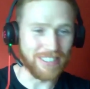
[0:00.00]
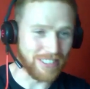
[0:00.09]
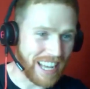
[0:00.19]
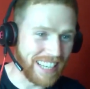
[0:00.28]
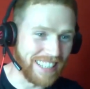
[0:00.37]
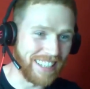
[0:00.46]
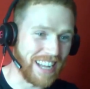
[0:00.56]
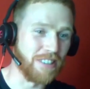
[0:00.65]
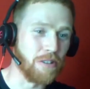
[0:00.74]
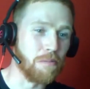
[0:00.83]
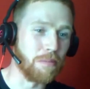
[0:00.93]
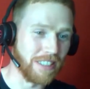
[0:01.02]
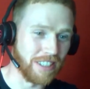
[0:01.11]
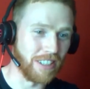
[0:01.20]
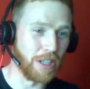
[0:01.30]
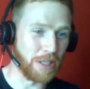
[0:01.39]
you're telling ten companies
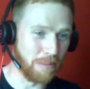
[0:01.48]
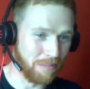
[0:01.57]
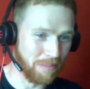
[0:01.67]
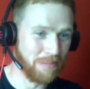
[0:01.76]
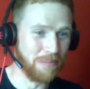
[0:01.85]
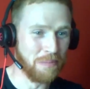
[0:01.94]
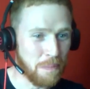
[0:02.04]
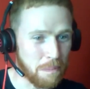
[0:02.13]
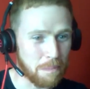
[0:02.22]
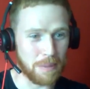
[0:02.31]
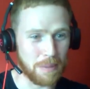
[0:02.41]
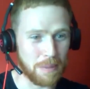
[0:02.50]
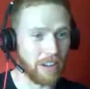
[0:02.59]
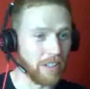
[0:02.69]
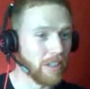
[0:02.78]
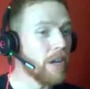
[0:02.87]
you like them mm-hmm.
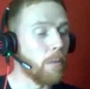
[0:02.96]
because mm-hmm.